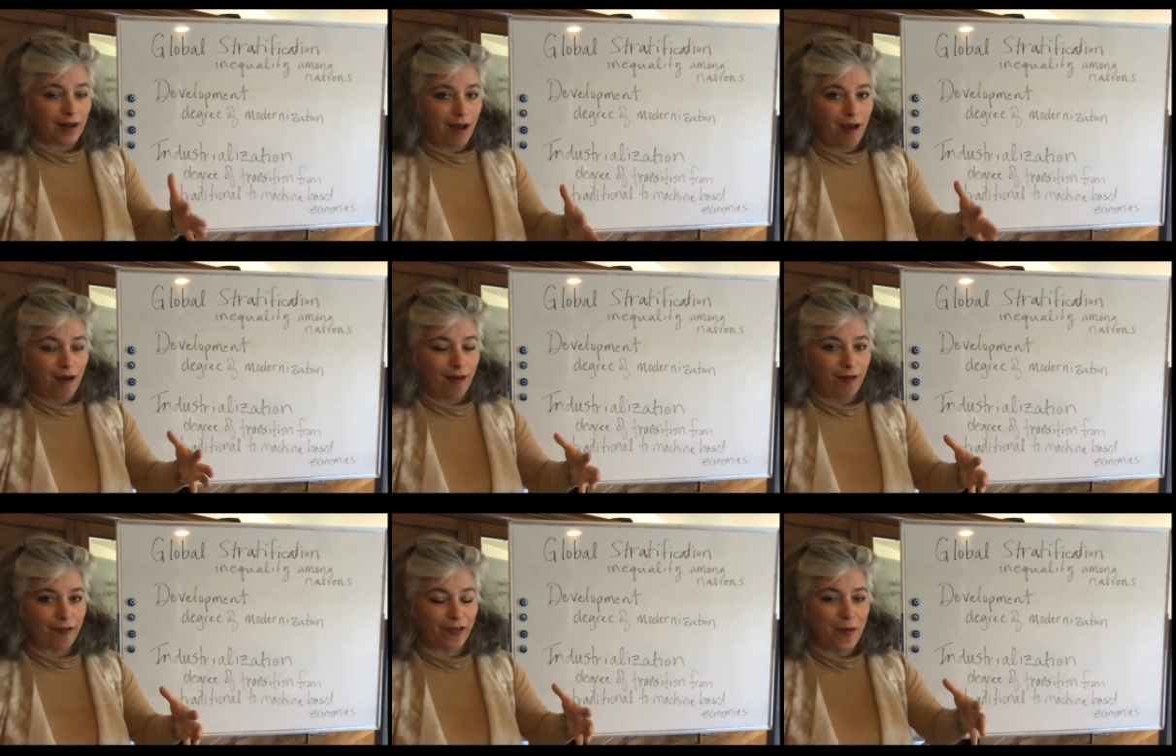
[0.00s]

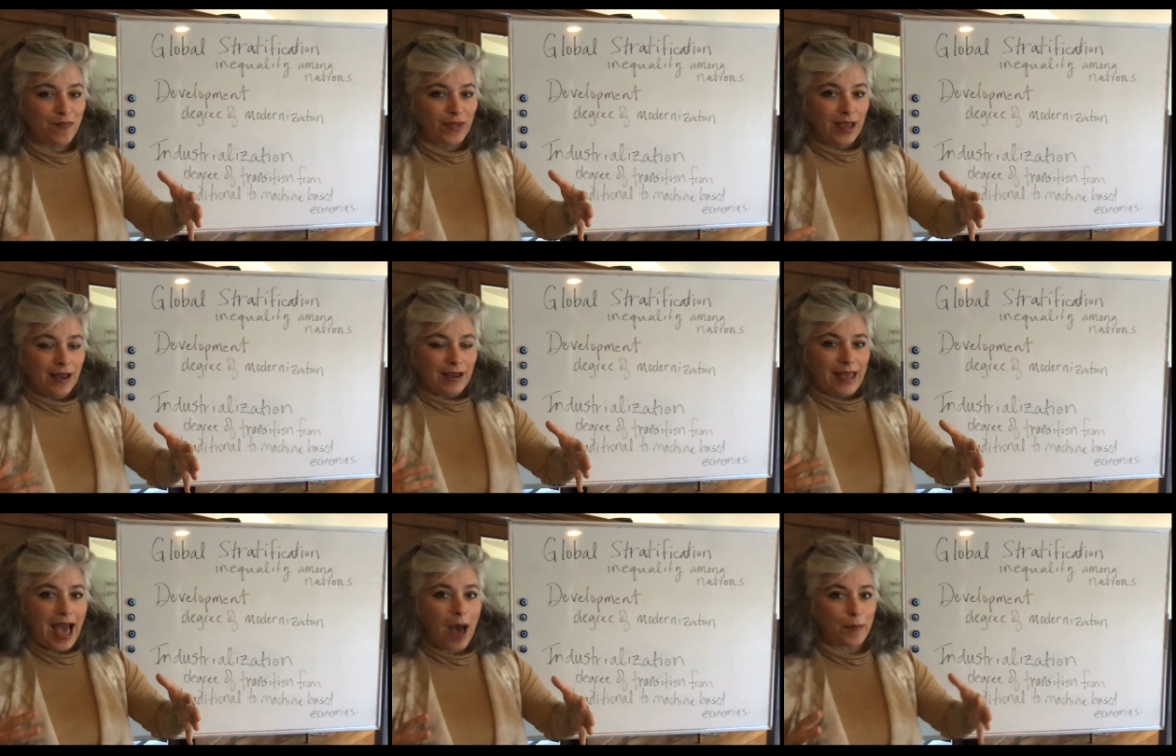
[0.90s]
of
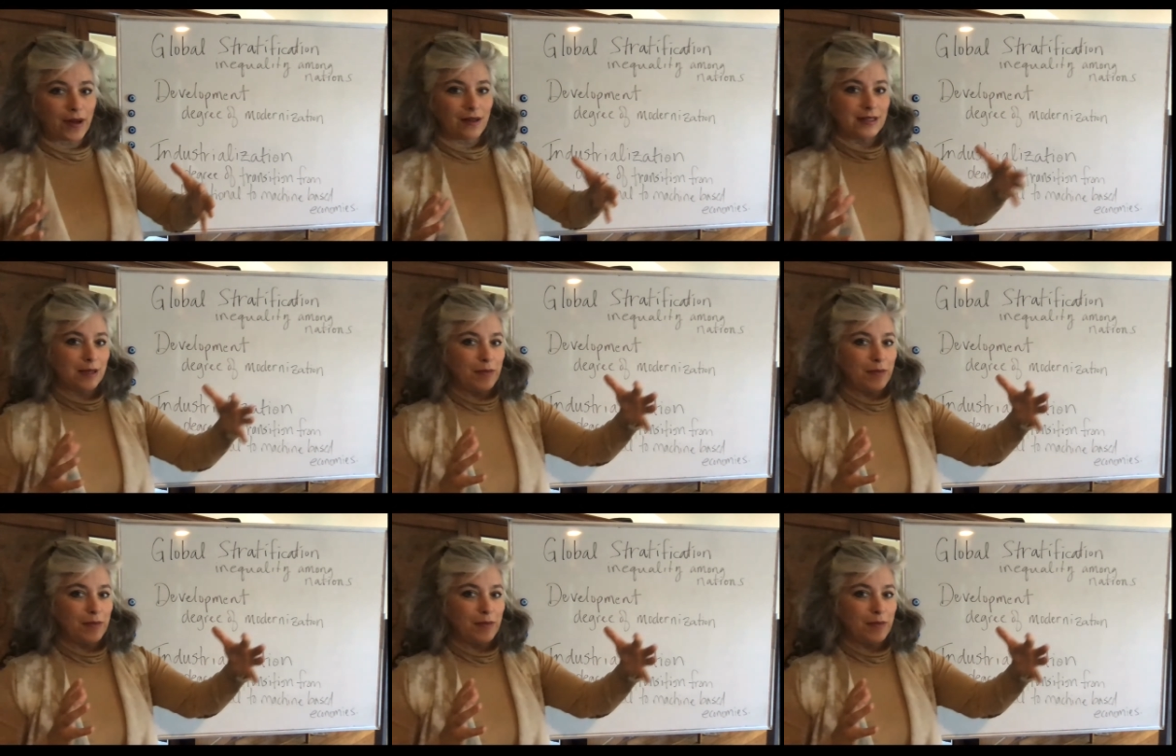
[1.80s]
capitalism,